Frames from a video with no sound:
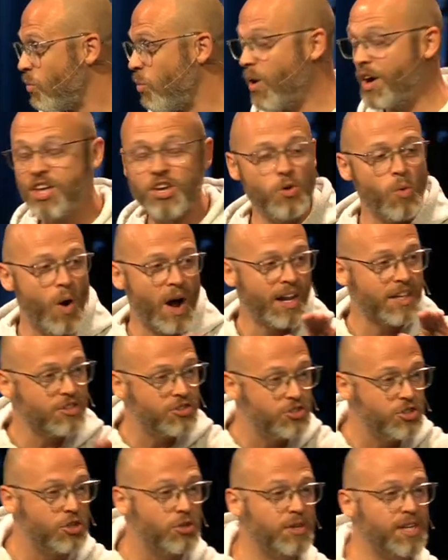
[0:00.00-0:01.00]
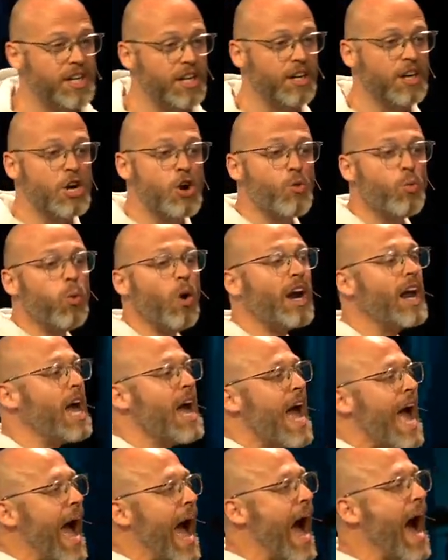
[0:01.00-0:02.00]
What do you want to do here?
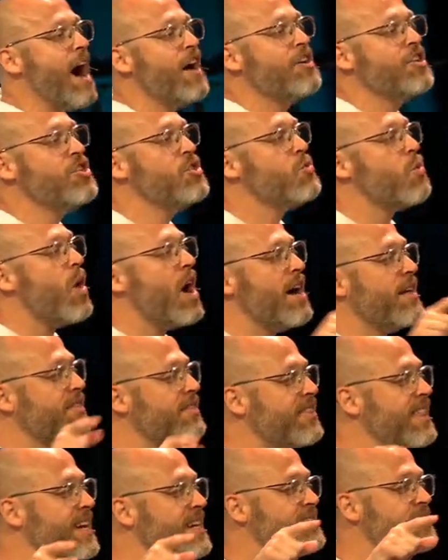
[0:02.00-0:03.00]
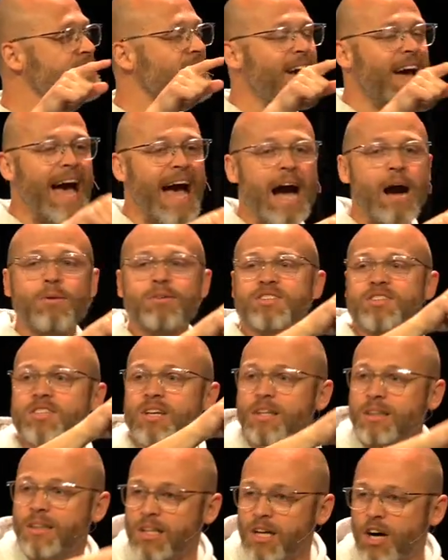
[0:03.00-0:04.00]
What? How do you want this house
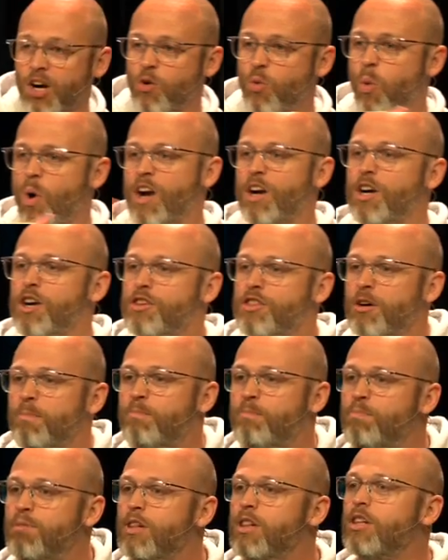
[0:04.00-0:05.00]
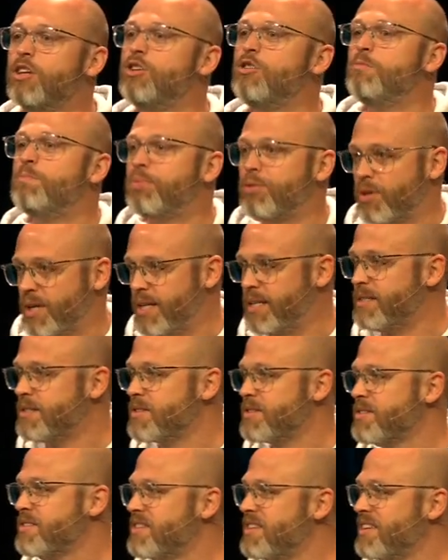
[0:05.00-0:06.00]
to look? What are the
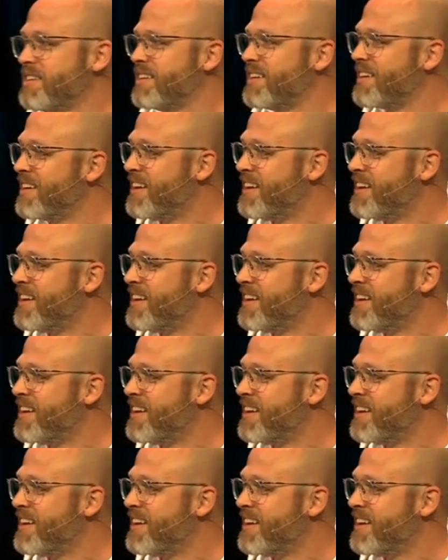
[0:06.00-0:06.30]
blueprints?